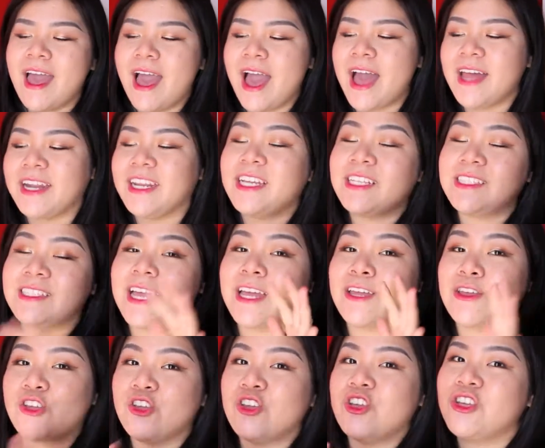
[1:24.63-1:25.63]
and it's a
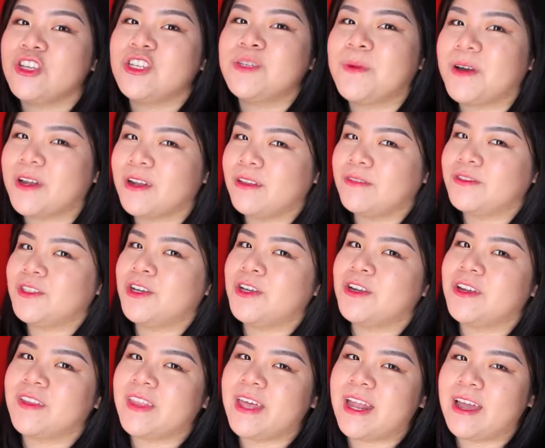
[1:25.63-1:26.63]
huge bottle of
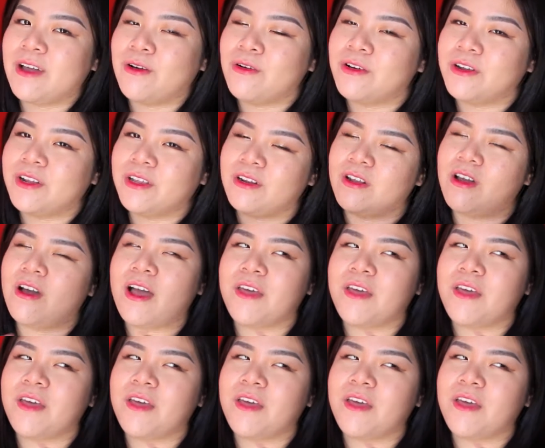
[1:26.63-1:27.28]
toner that I ordered.